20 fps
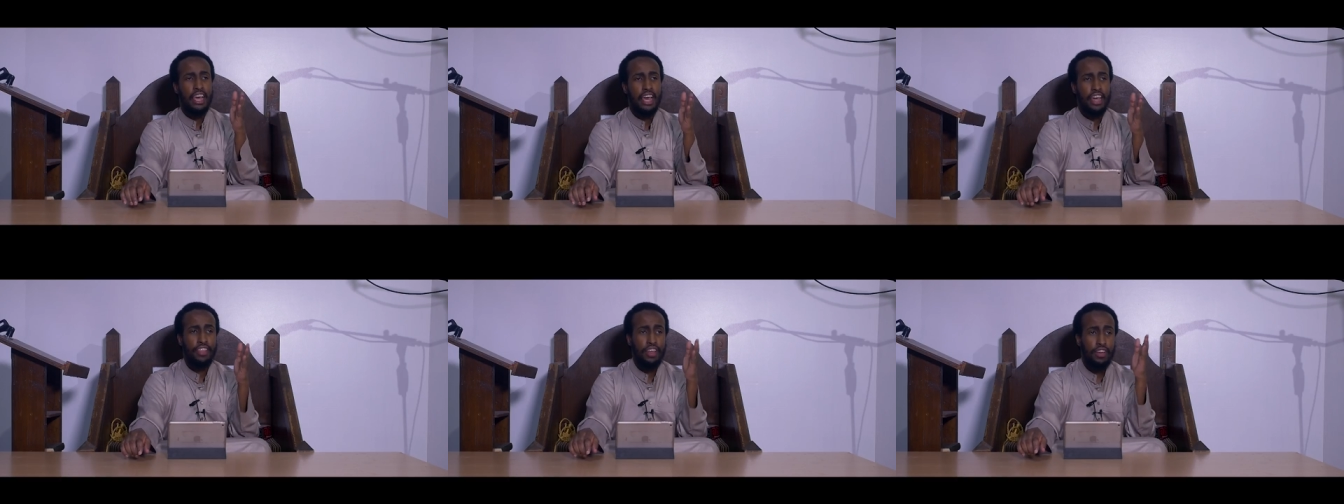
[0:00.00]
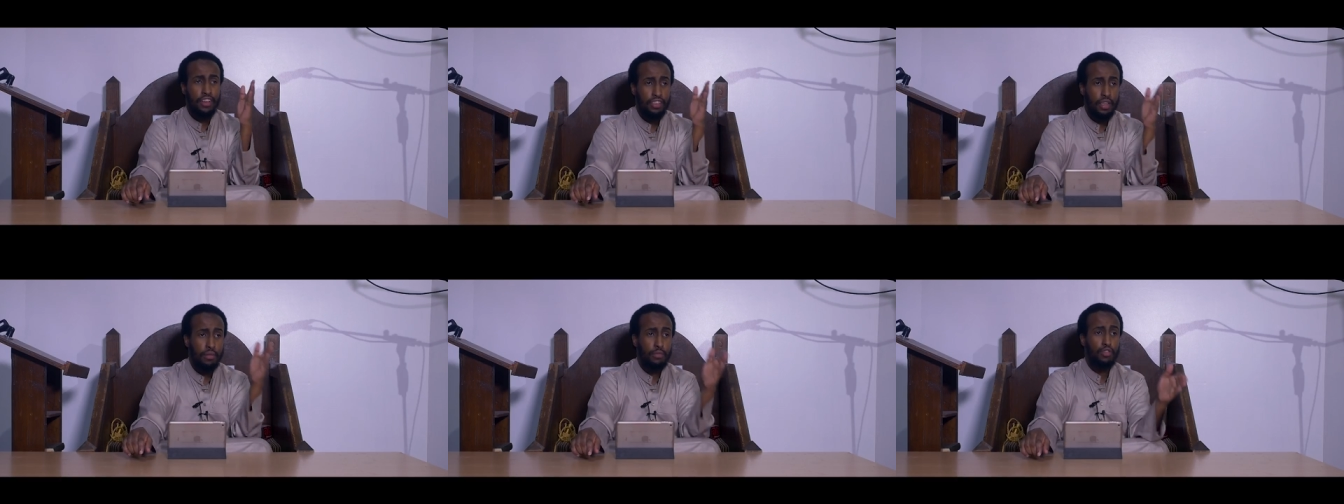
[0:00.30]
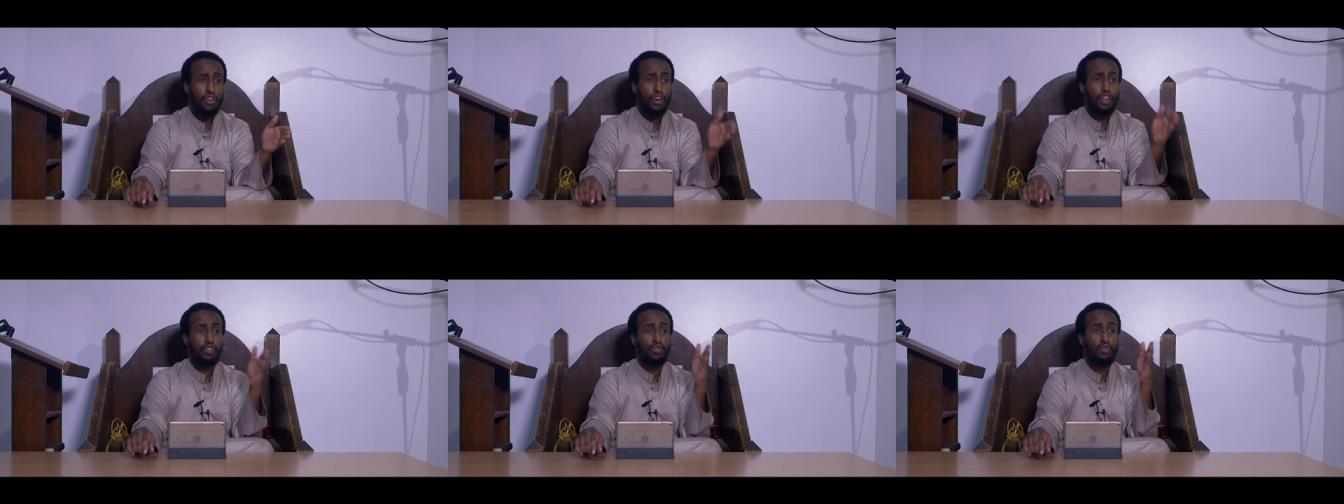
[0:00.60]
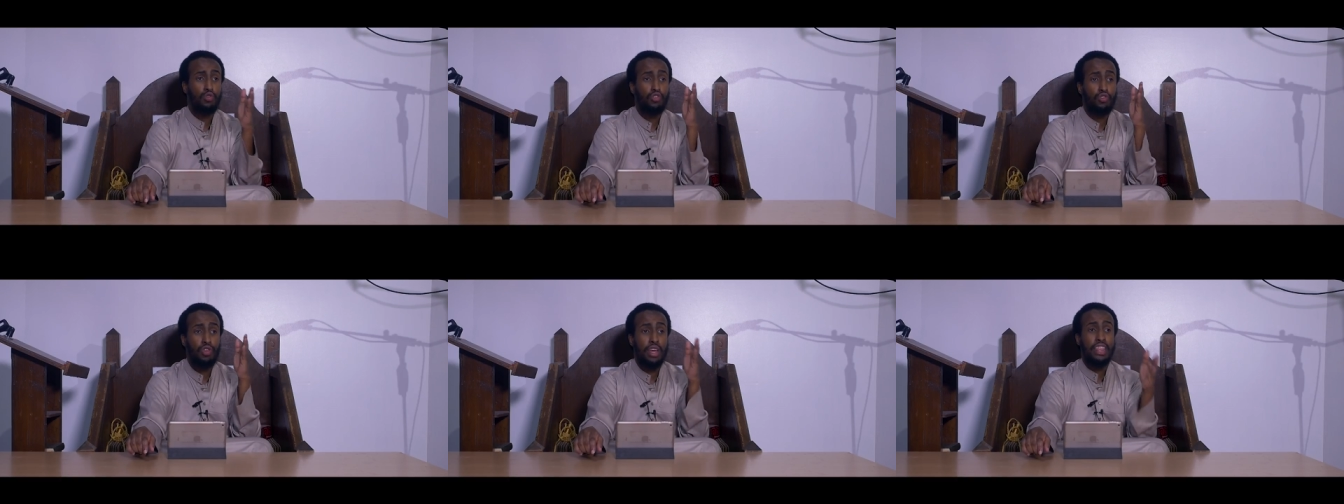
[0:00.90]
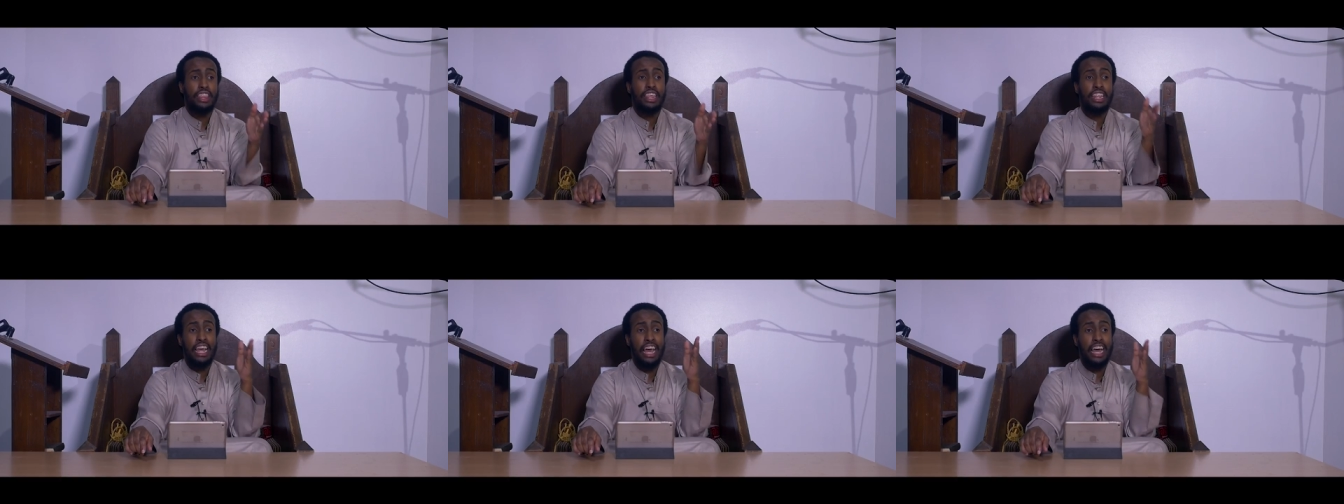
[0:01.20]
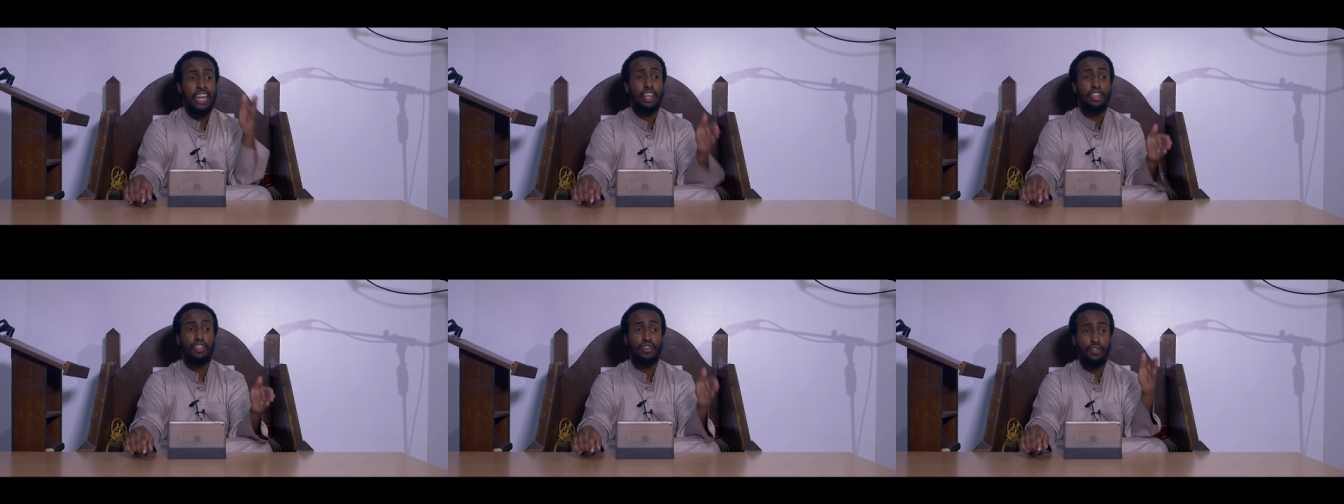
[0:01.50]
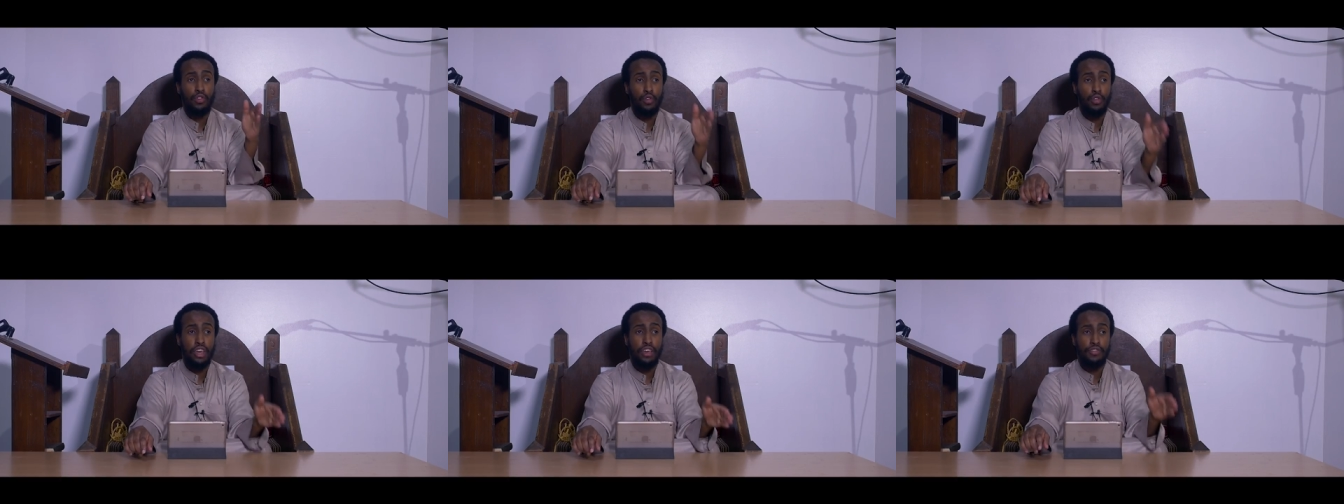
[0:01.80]
And there are some scholars who strengthen the hadith
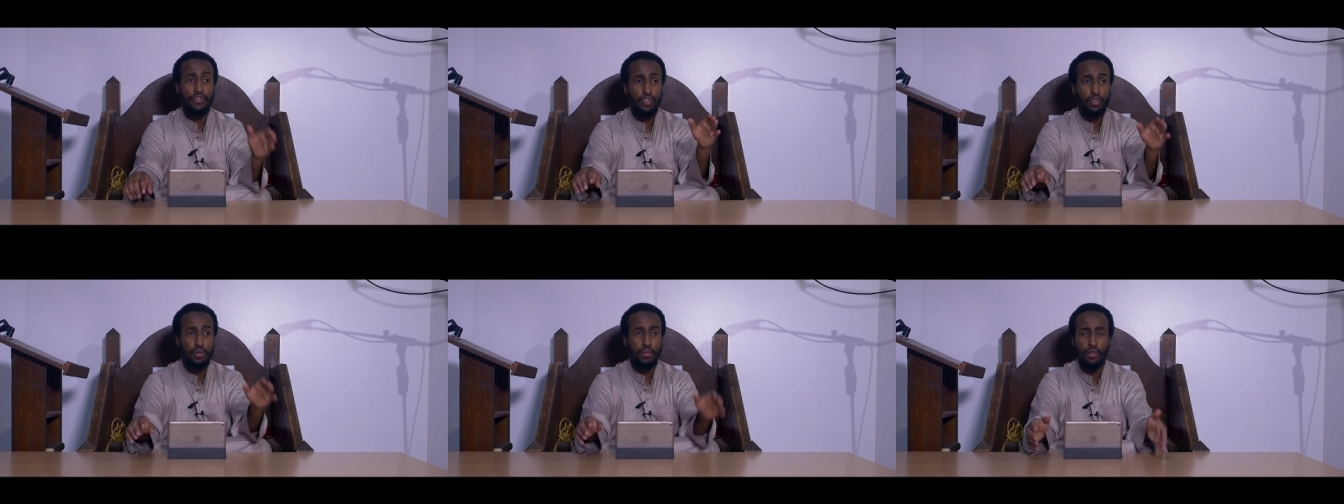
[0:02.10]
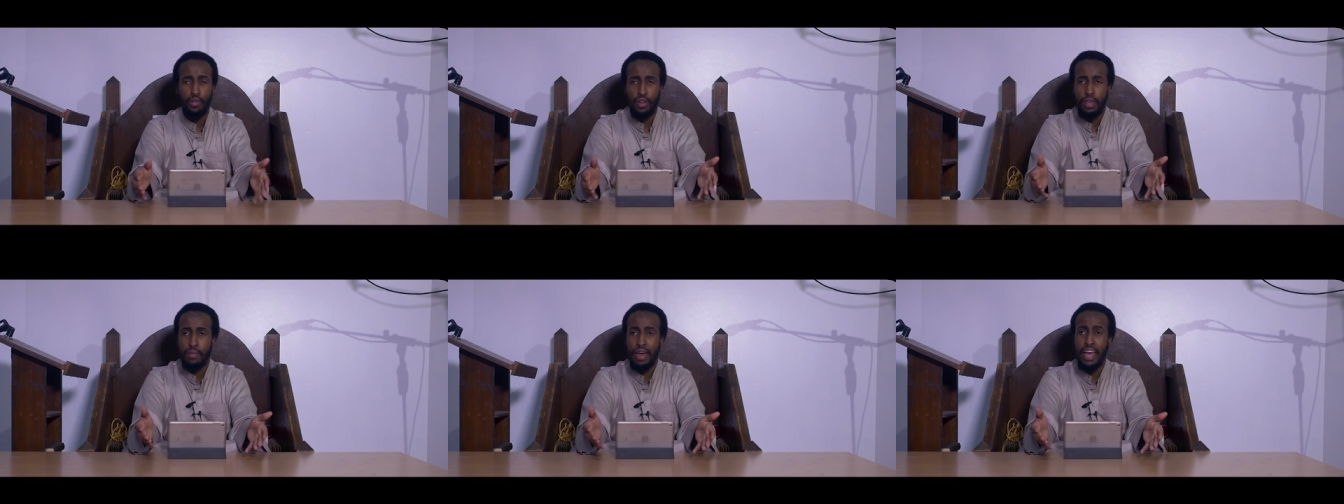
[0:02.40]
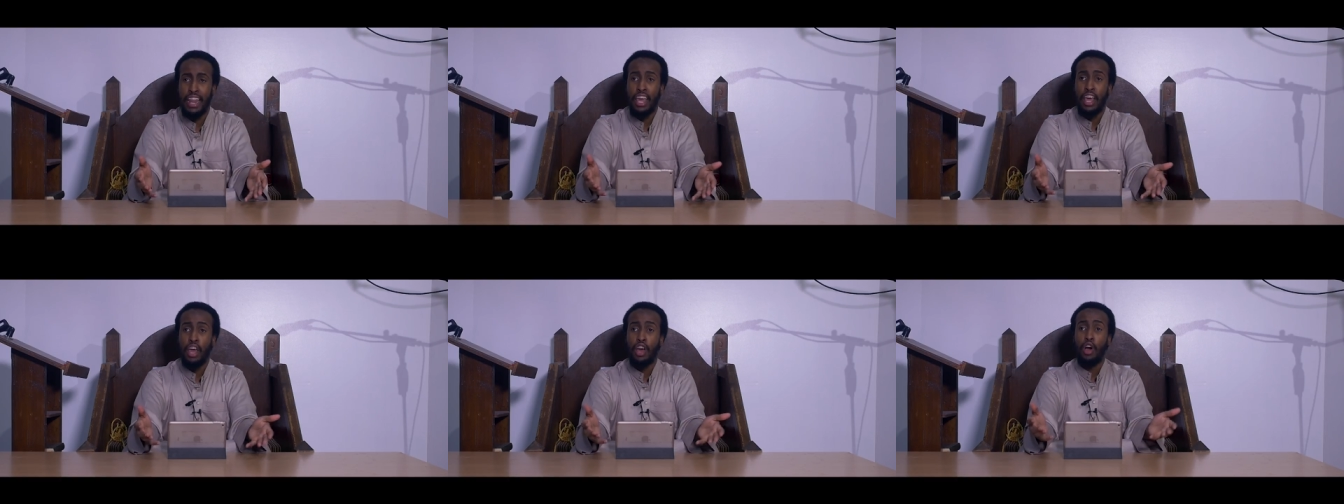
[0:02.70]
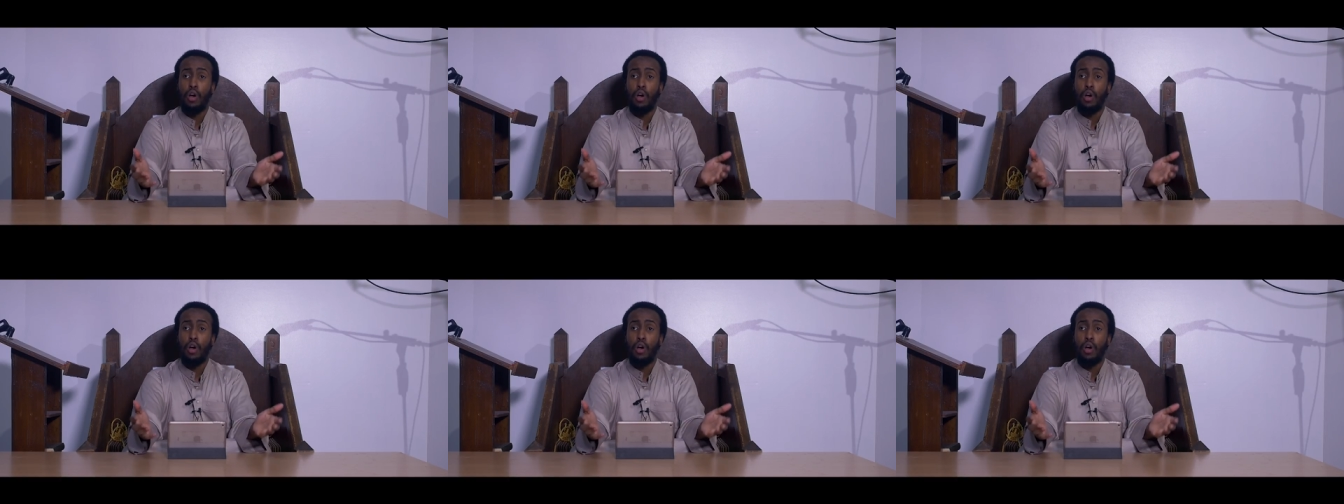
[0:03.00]
of Hudayfa ibn al-Yaman,